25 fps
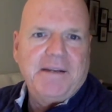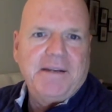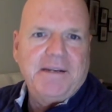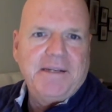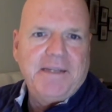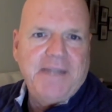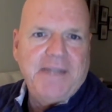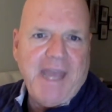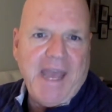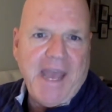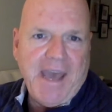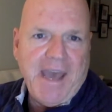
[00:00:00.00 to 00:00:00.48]

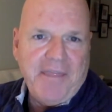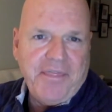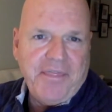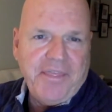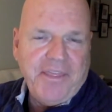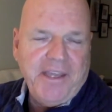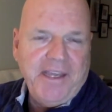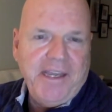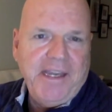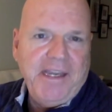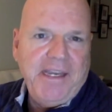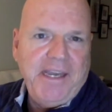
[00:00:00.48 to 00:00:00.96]

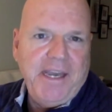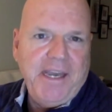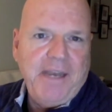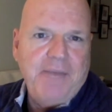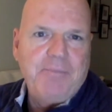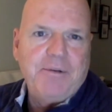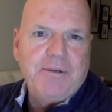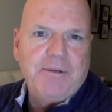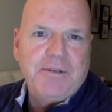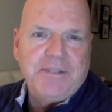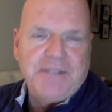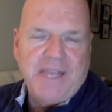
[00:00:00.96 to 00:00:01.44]
Kathleen had
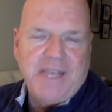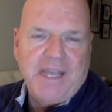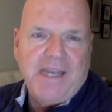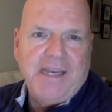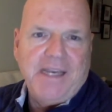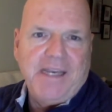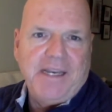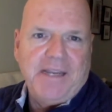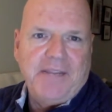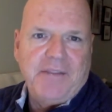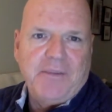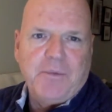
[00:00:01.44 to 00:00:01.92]

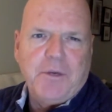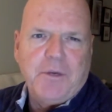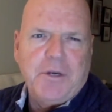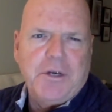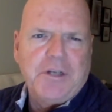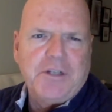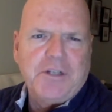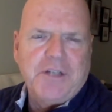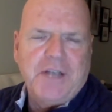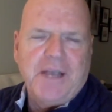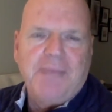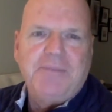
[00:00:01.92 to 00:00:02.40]
presented at the
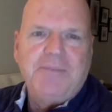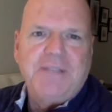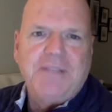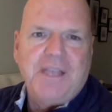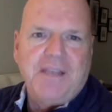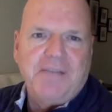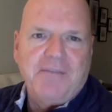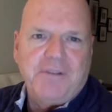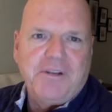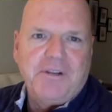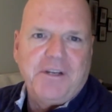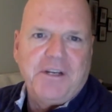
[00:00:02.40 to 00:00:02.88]
workshop
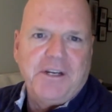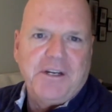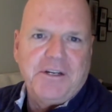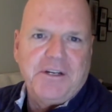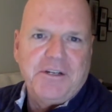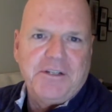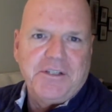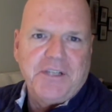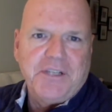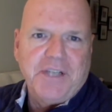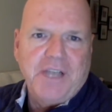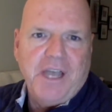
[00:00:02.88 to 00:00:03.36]
several
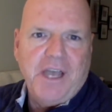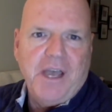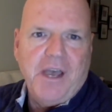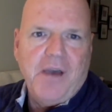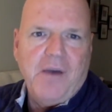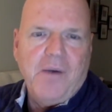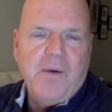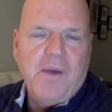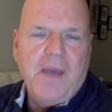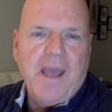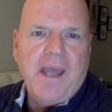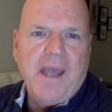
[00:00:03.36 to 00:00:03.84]
years
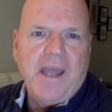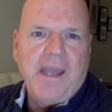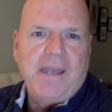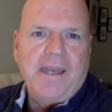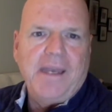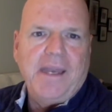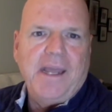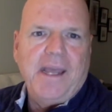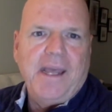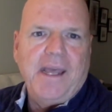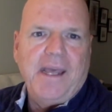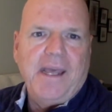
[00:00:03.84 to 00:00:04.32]
ago and
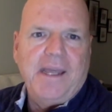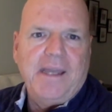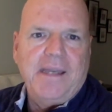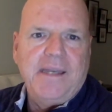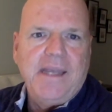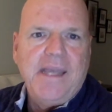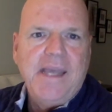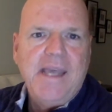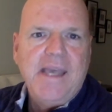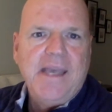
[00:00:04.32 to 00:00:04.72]
had